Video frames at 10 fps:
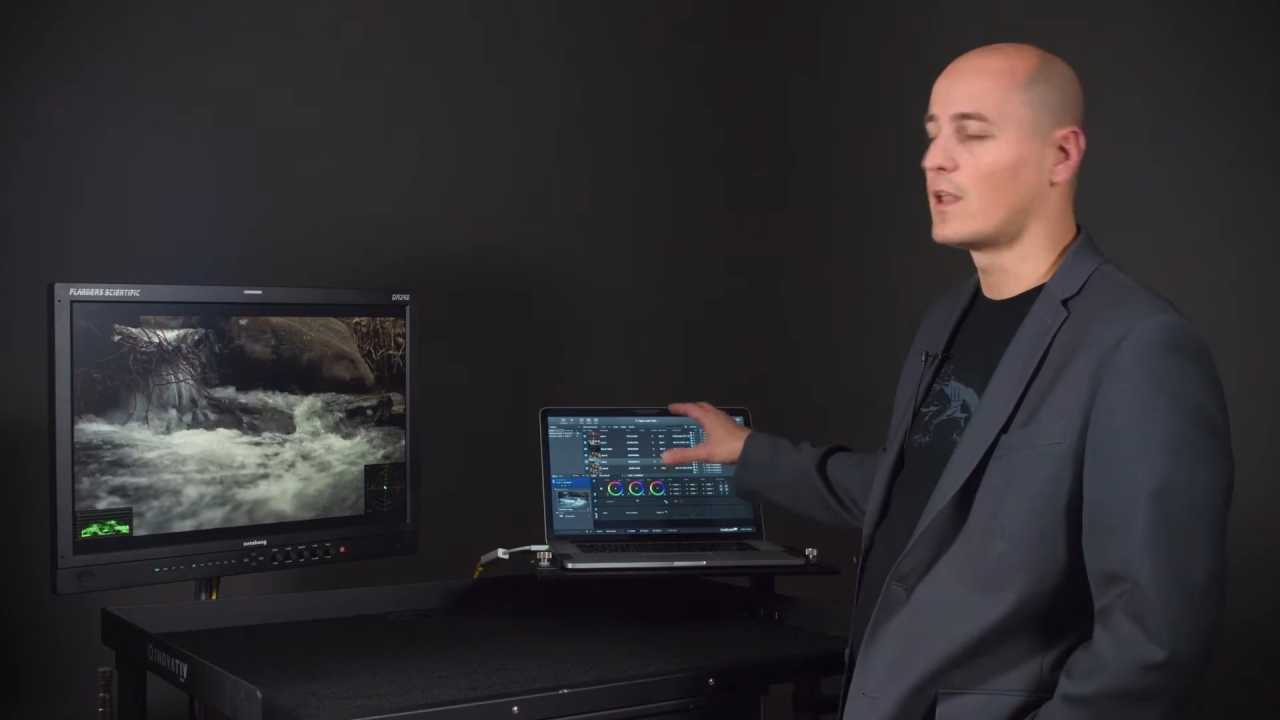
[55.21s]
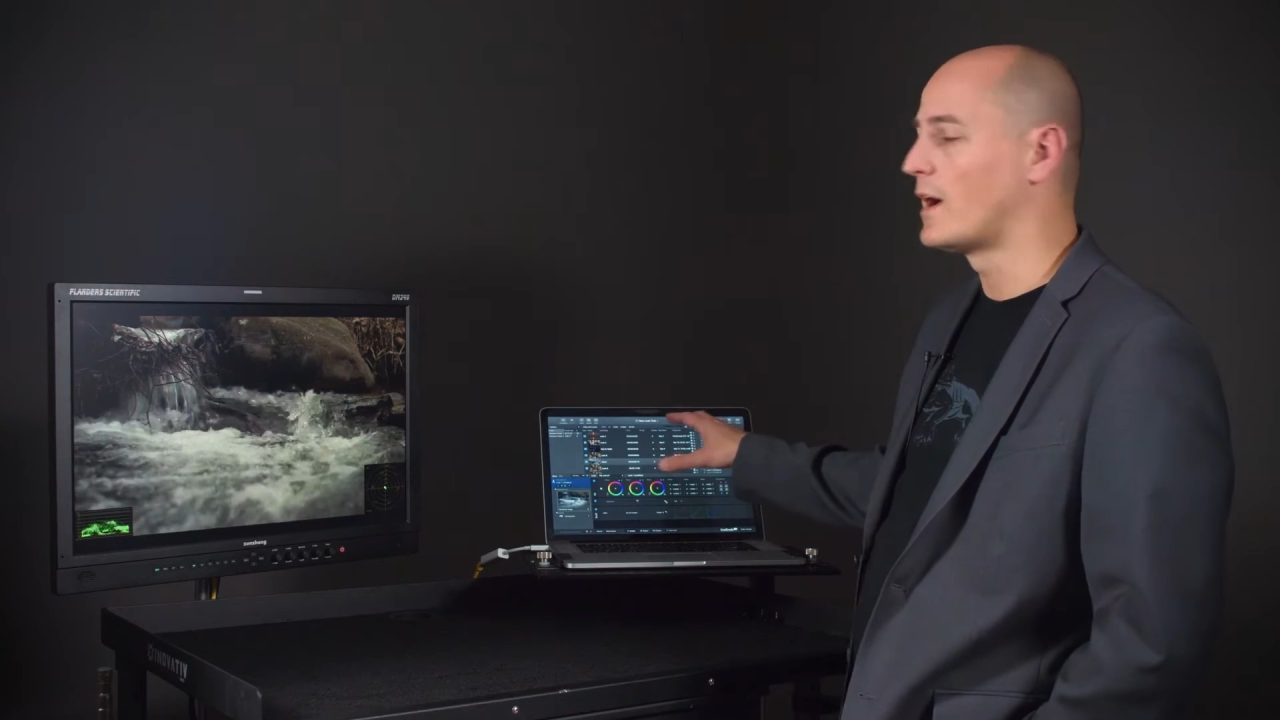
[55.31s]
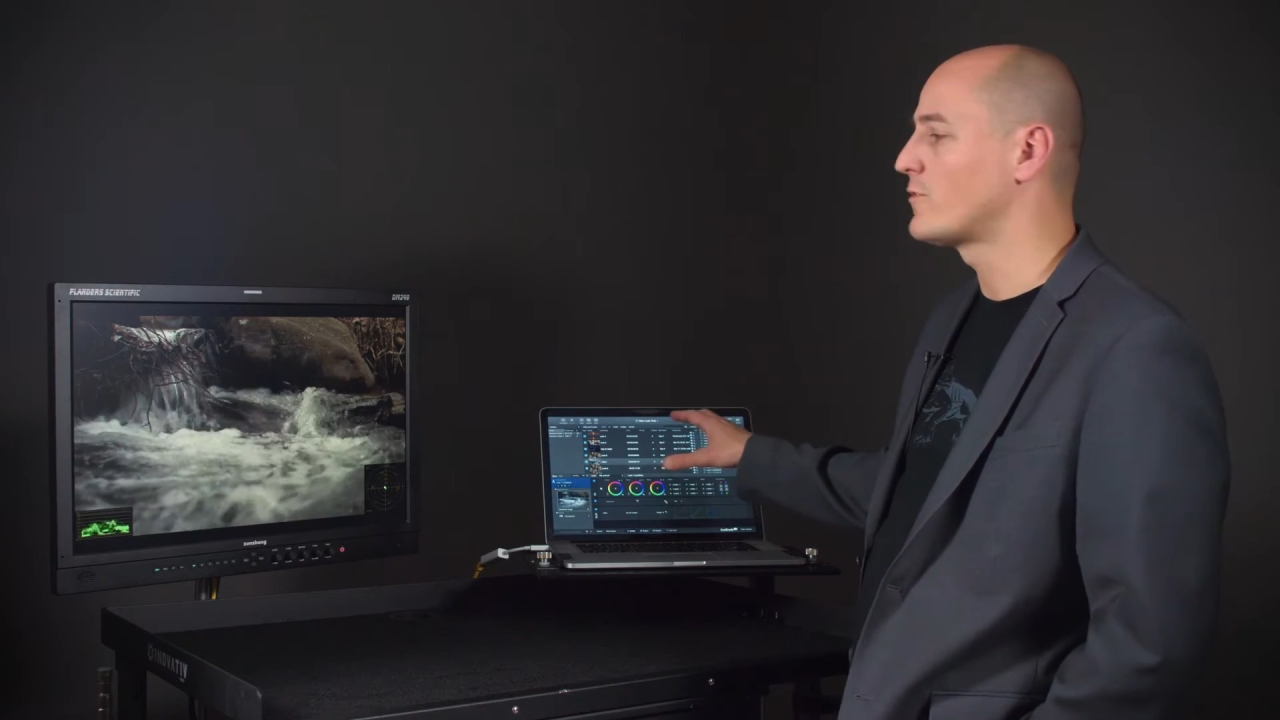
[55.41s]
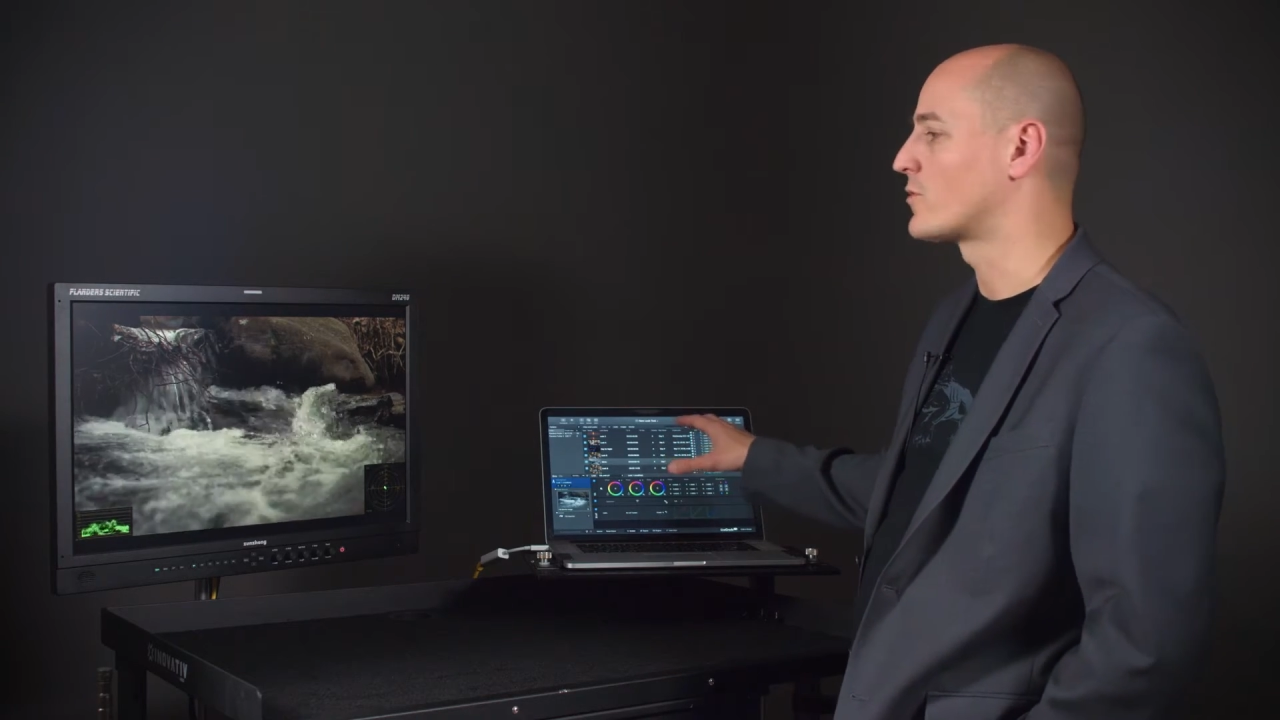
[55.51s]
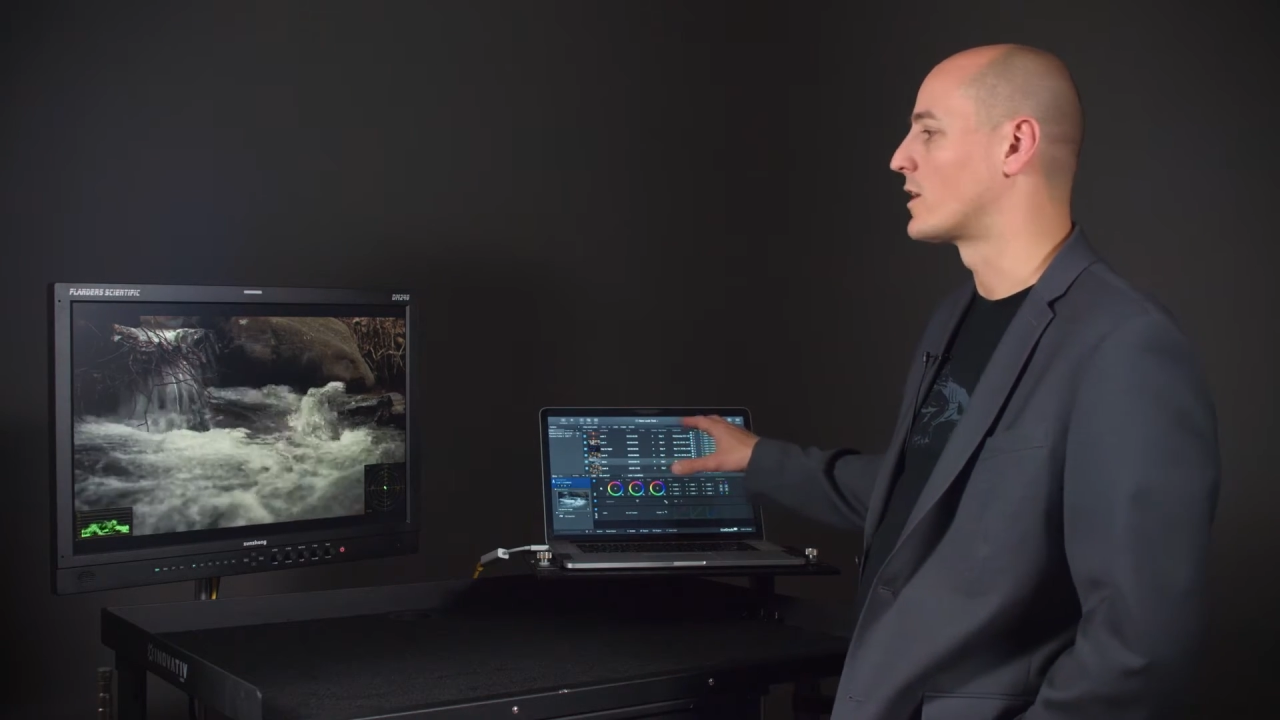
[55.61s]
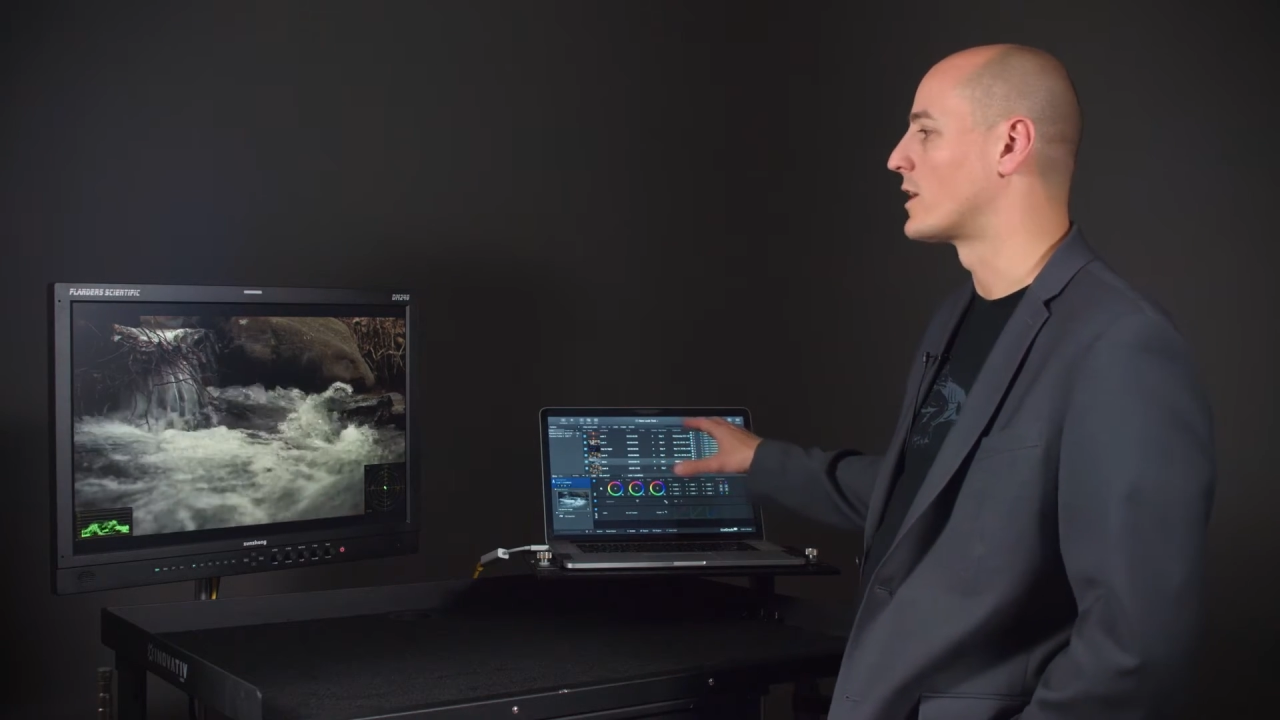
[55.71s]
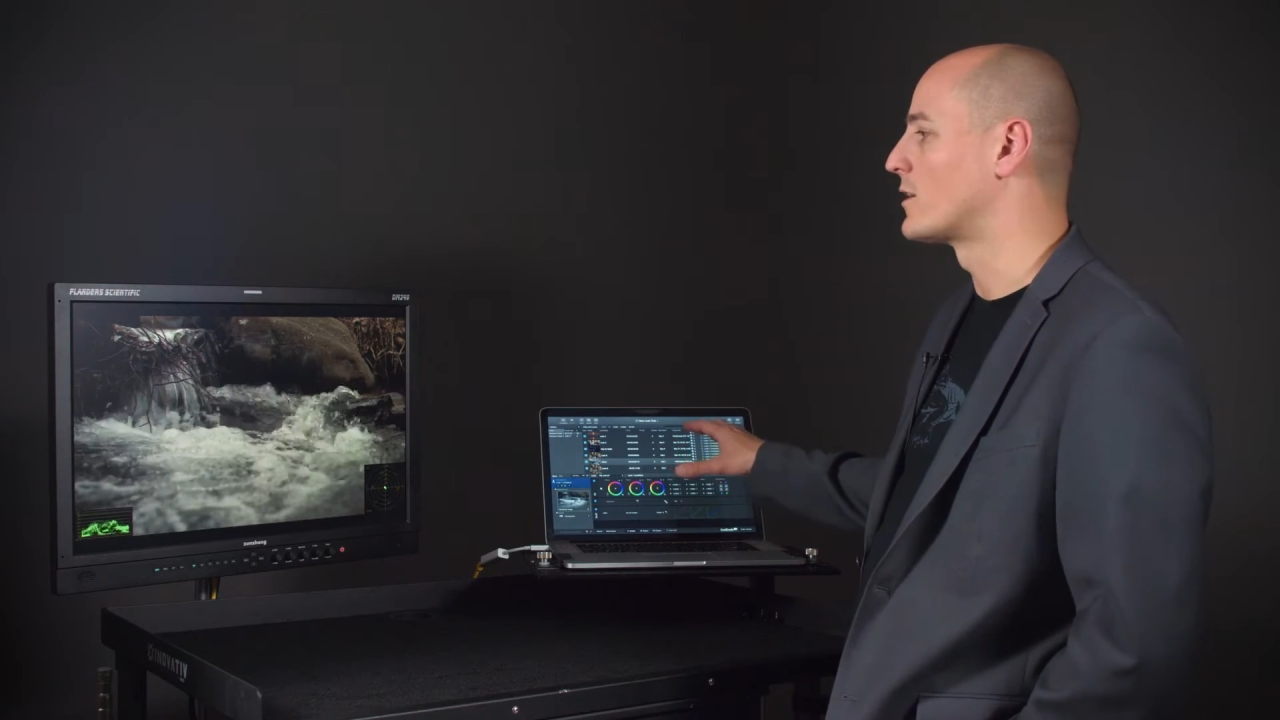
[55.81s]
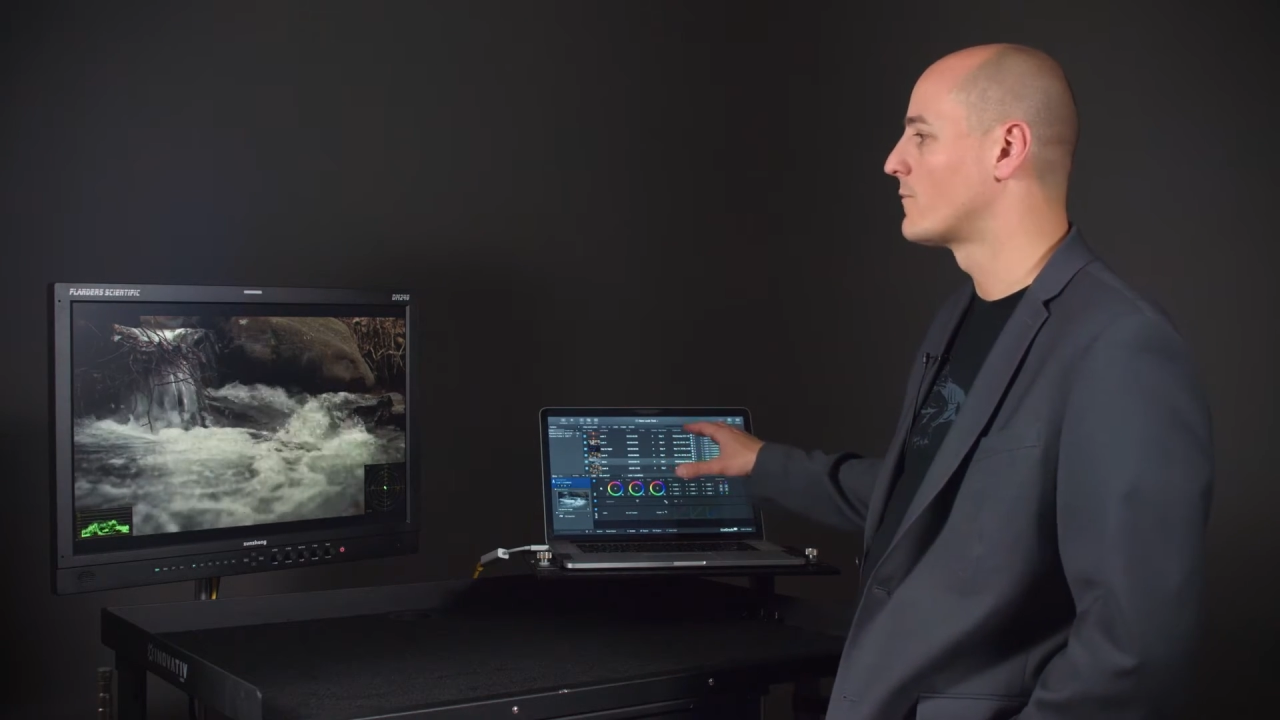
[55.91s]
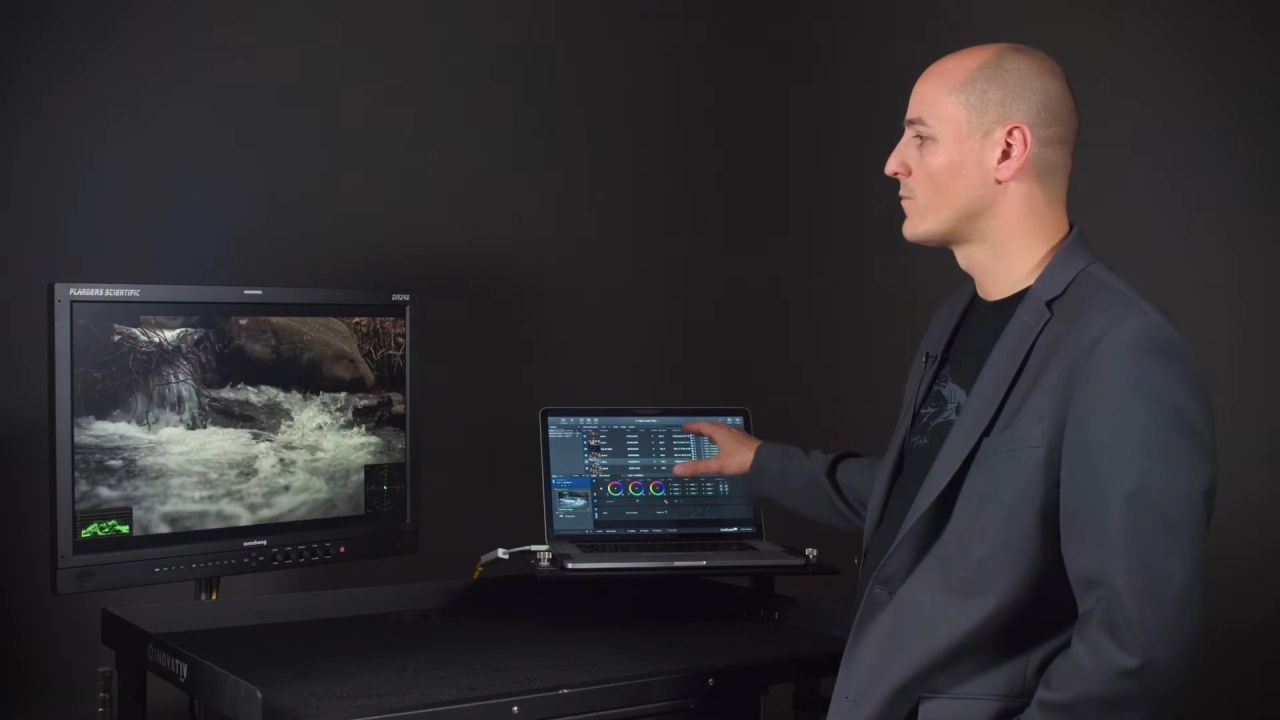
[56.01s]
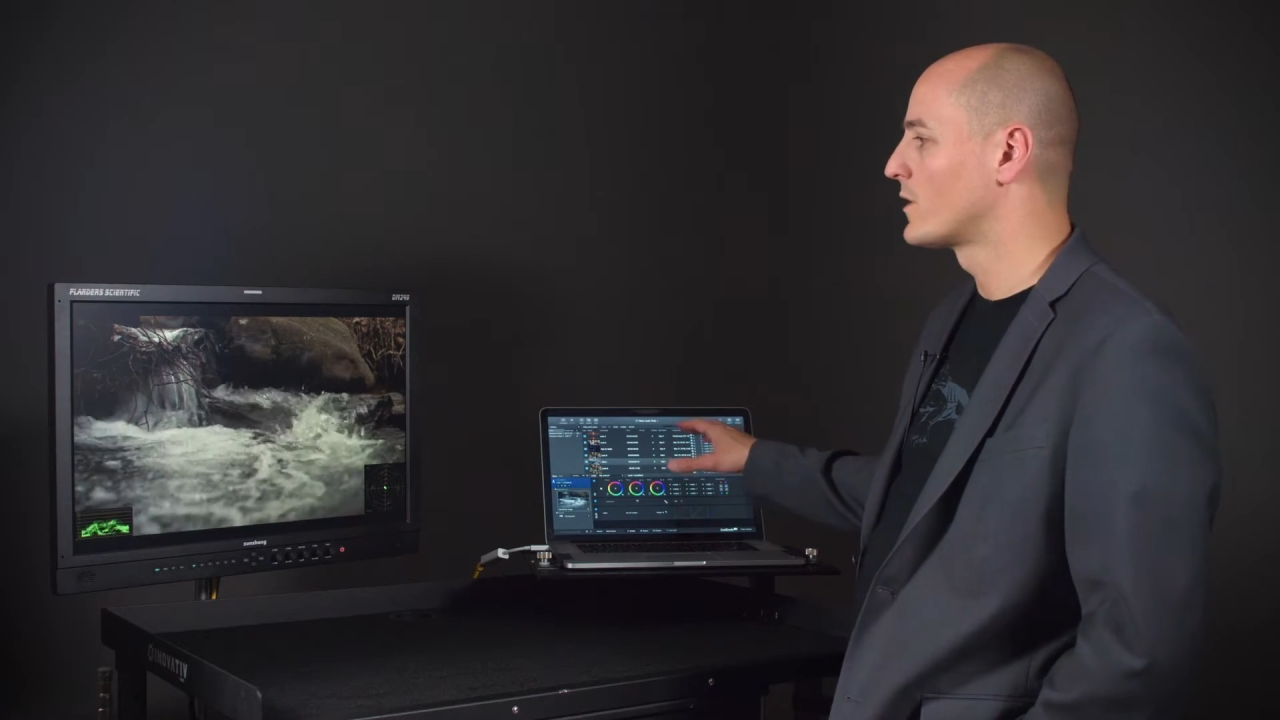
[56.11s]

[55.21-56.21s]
LiveGrade